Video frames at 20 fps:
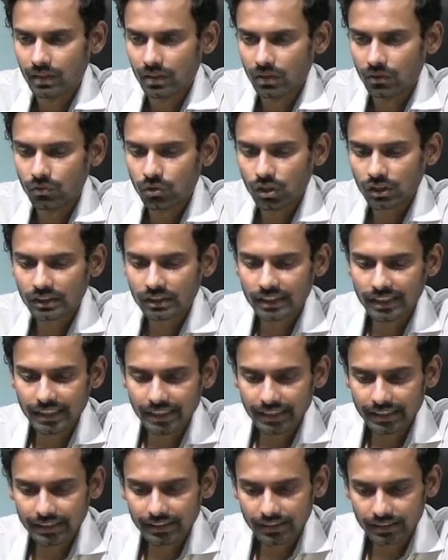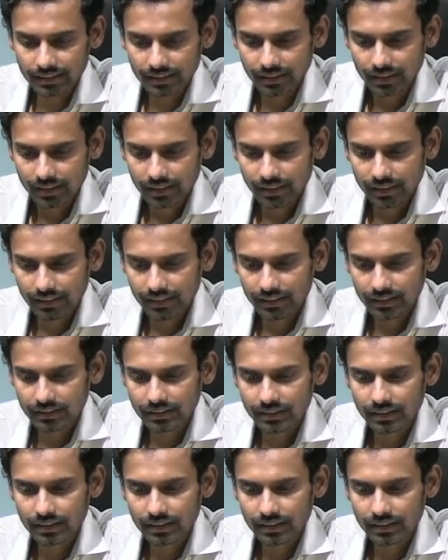For 3 years it is